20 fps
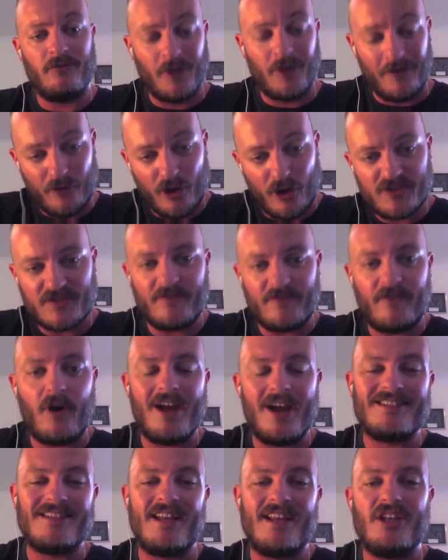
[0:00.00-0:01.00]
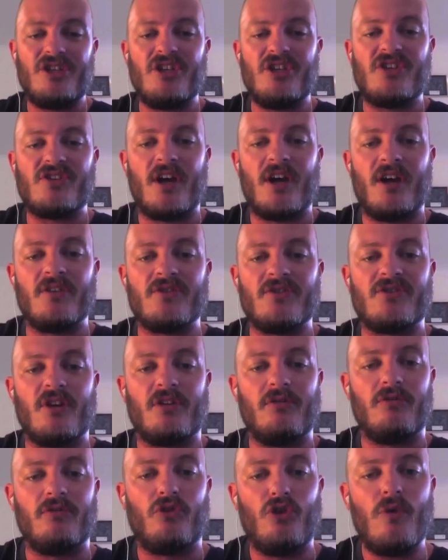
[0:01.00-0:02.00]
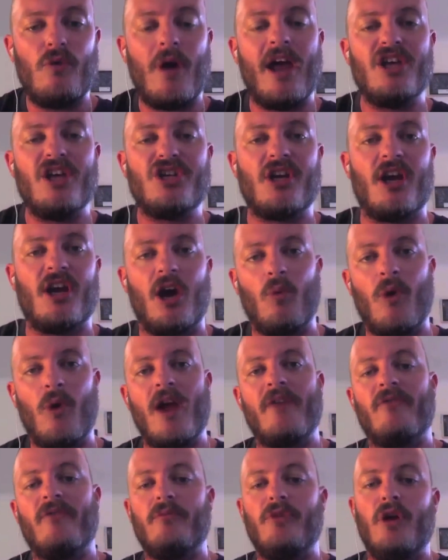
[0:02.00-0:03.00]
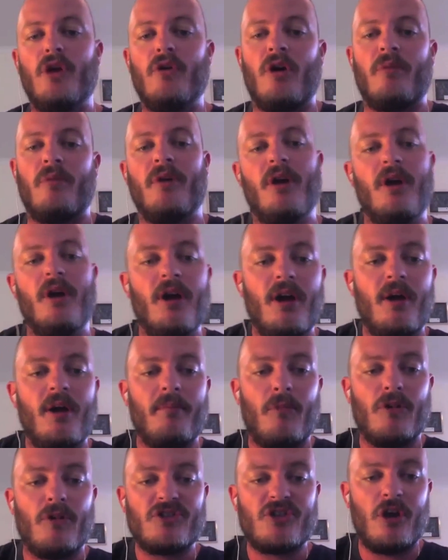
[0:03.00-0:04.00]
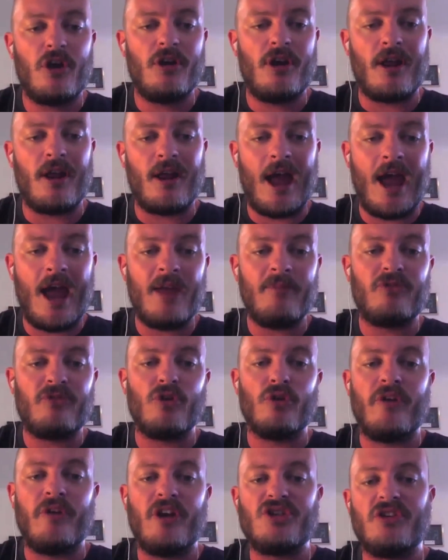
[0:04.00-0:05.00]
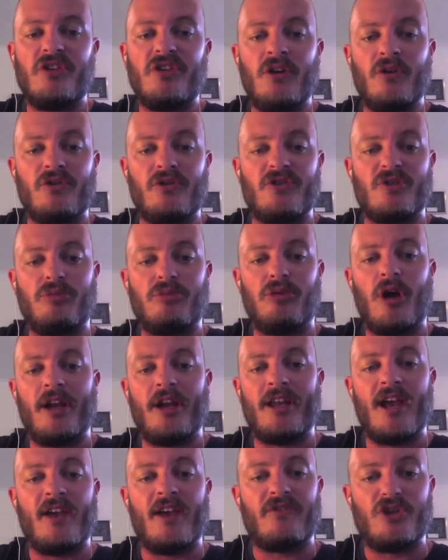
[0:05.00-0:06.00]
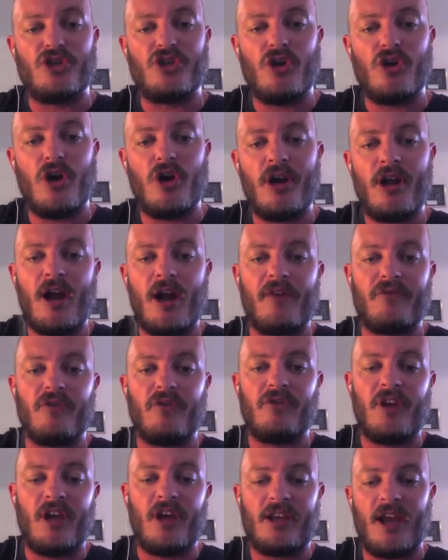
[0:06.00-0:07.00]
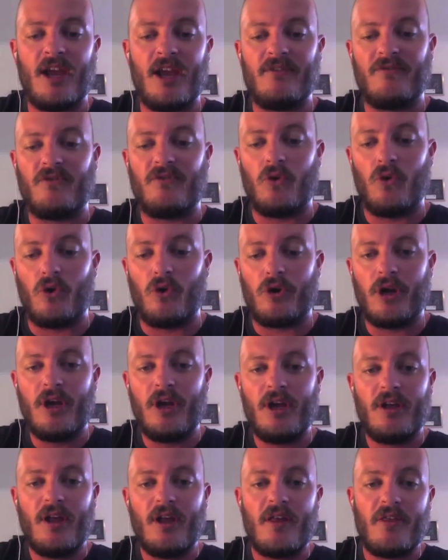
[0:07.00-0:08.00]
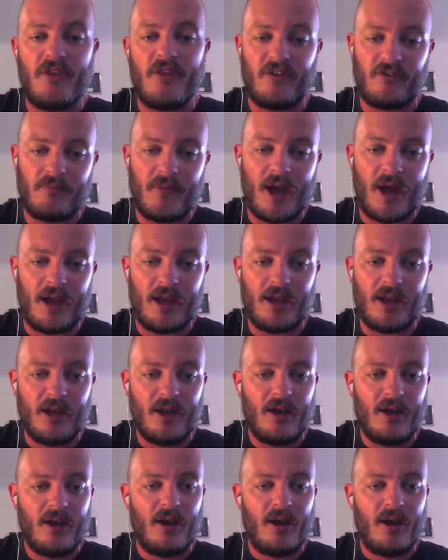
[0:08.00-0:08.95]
diversify its energy sales to Asia away from Europe. Moscow aims to reach a deal to supply gas to China after decades of talk this May.